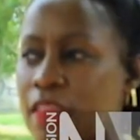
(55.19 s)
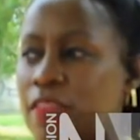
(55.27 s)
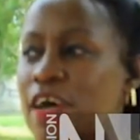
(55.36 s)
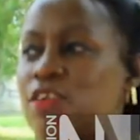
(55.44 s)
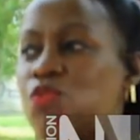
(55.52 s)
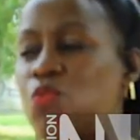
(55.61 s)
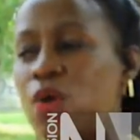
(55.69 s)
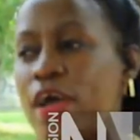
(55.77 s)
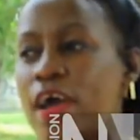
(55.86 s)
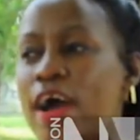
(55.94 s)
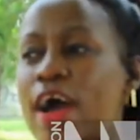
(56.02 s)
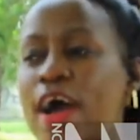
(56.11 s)
that
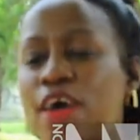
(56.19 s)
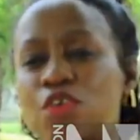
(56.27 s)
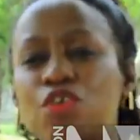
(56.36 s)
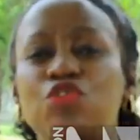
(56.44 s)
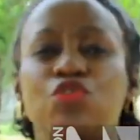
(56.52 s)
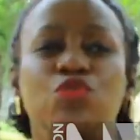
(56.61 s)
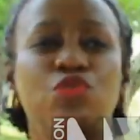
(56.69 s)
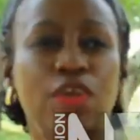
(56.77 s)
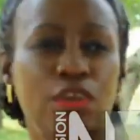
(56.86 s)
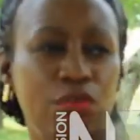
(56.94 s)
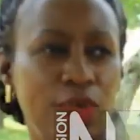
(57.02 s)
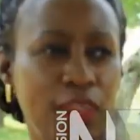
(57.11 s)
where are your
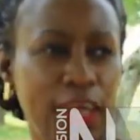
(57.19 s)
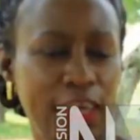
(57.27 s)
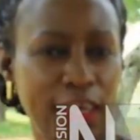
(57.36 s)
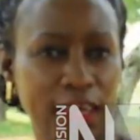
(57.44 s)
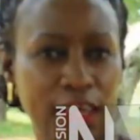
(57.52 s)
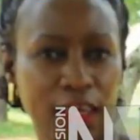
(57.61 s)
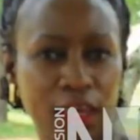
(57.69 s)
children during the day?